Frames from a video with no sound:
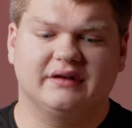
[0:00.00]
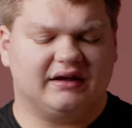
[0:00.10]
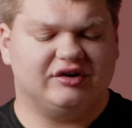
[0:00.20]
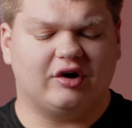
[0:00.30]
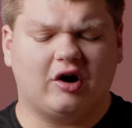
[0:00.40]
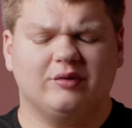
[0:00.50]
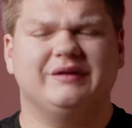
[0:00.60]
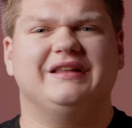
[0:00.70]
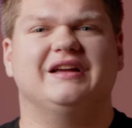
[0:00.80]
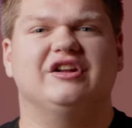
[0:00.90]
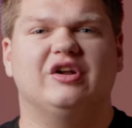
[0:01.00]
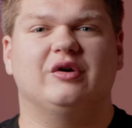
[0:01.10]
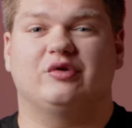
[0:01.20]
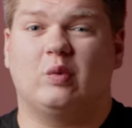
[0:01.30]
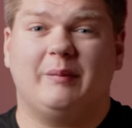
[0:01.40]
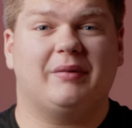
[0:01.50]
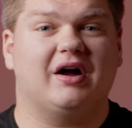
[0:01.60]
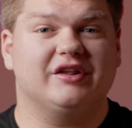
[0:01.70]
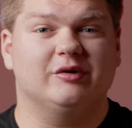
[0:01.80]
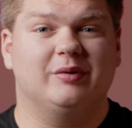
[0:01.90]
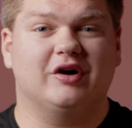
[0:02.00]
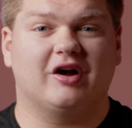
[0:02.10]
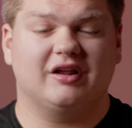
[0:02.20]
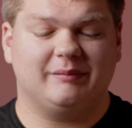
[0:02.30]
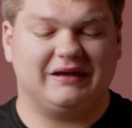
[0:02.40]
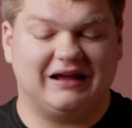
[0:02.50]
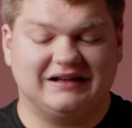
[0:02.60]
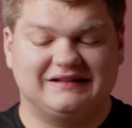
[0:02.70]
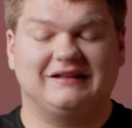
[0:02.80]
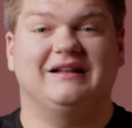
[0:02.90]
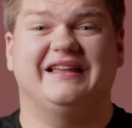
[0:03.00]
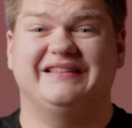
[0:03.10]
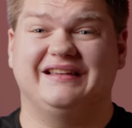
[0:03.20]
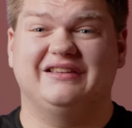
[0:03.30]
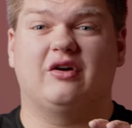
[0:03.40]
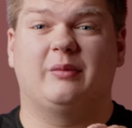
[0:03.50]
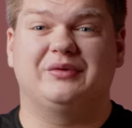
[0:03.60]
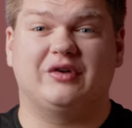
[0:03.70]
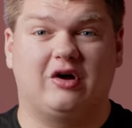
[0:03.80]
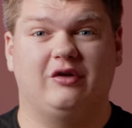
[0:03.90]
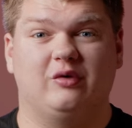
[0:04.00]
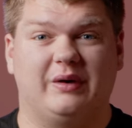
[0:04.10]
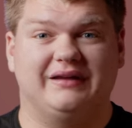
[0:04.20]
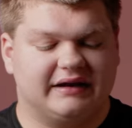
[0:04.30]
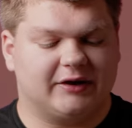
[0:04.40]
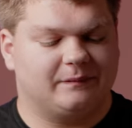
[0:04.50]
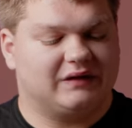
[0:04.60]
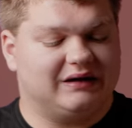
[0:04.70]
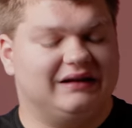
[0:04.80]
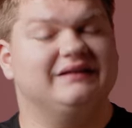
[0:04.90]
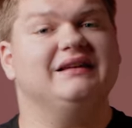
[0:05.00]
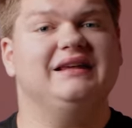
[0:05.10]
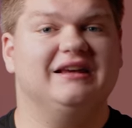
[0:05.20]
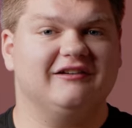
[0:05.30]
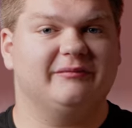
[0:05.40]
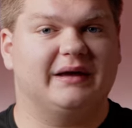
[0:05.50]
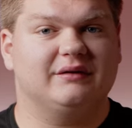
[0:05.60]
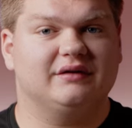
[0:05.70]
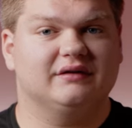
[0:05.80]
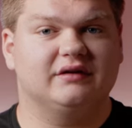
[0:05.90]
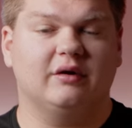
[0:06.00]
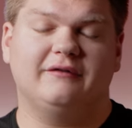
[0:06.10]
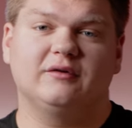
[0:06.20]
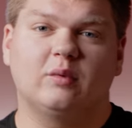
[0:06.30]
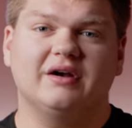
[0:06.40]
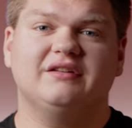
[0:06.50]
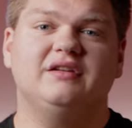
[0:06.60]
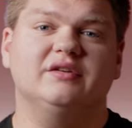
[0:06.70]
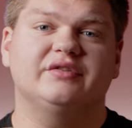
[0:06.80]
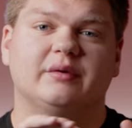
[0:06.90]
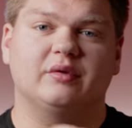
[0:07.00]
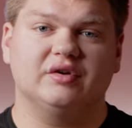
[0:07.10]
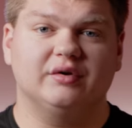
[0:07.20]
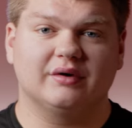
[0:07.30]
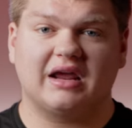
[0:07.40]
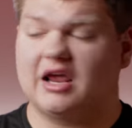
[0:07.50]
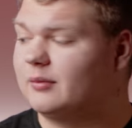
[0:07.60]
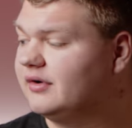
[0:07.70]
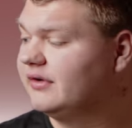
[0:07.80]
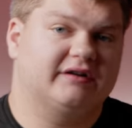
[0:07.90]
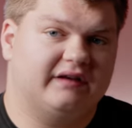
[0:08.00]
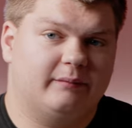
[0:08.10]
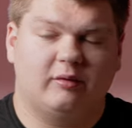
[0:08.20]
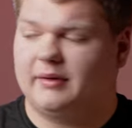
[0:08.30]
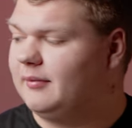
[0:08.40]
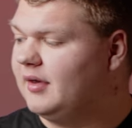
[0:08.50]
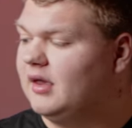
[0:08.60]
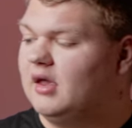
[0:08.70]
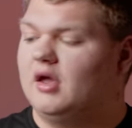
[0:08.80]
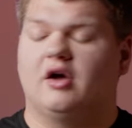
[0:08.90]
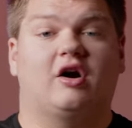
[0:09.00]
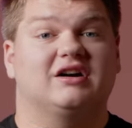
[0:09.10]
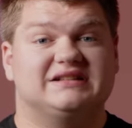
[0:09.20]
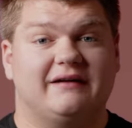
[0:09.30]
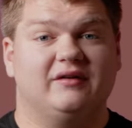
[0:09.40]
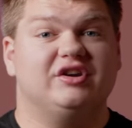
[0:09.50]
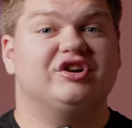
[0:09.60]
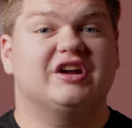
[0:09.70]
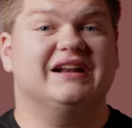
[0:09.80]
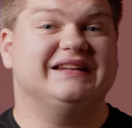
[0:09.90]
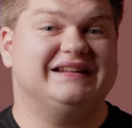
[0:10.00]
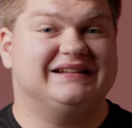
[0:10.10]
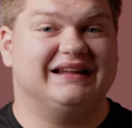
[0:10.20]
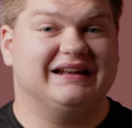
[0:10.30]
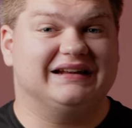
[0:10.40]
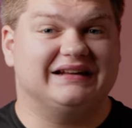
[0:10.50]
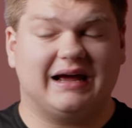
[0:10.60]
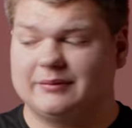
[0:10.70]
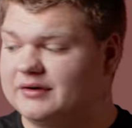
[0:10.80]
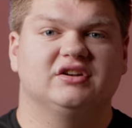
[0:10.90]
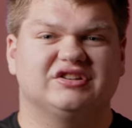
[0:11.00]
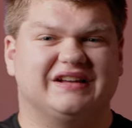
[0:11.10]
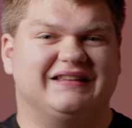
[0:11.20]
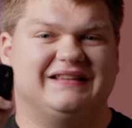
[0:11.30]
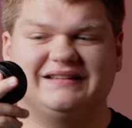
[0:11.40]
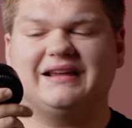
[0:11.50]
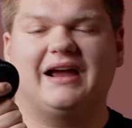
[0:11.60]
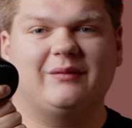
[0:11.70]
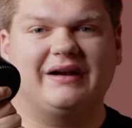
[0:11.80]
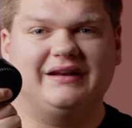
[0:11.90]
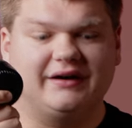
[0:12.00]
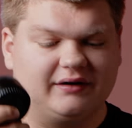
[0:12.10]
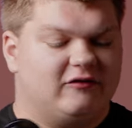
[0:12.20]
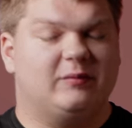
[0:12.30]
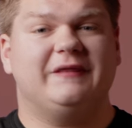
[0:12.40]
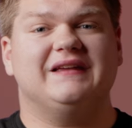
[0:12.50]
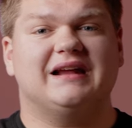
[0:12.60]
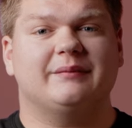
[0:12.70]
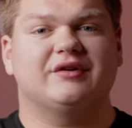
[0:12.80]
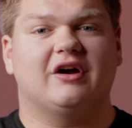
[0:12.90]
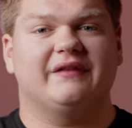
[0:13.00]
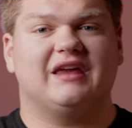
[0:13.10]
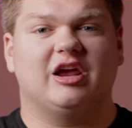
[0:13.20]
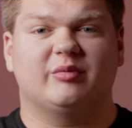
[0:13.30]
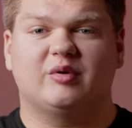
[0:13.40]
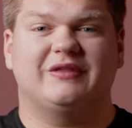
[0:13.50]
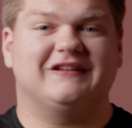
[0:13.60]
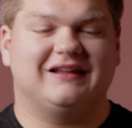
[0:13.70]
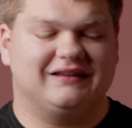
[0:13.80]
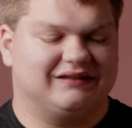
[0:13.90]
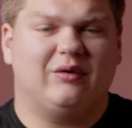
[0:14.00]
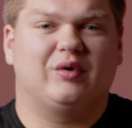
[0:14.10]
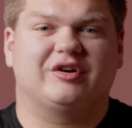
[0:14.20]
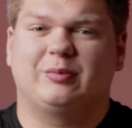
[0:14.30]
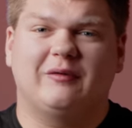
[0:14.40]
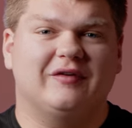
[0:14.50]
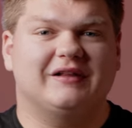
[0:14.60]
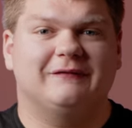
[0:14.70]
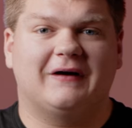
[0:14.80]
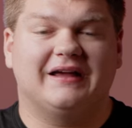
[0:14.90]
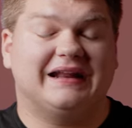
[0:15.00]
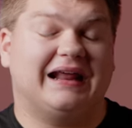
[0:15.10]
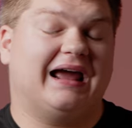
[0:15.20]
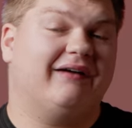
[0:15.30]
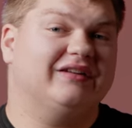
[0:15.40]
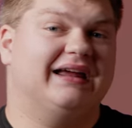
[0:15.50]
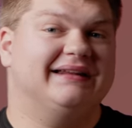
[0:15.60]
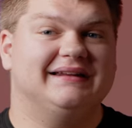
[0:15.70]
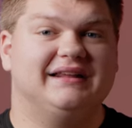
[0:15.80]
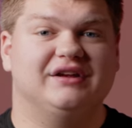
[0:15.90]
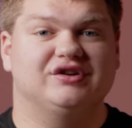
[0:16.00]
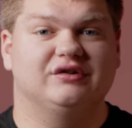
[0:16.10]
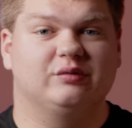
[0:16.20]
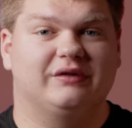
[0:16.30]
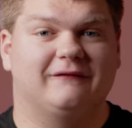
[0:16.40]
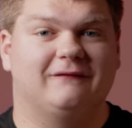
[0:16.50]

and you aren't really gonna notice what body you put on it because the lens is almost all the weight. Now, it is an EF mount, so if you're wanting to use some of the newer cameras, for example, maybe an R7, you're gonna need to get an adapter, just like this guy right here. If you put the adapter on the camera with the lens, it works perfectly fine, and I haven't had any issues with the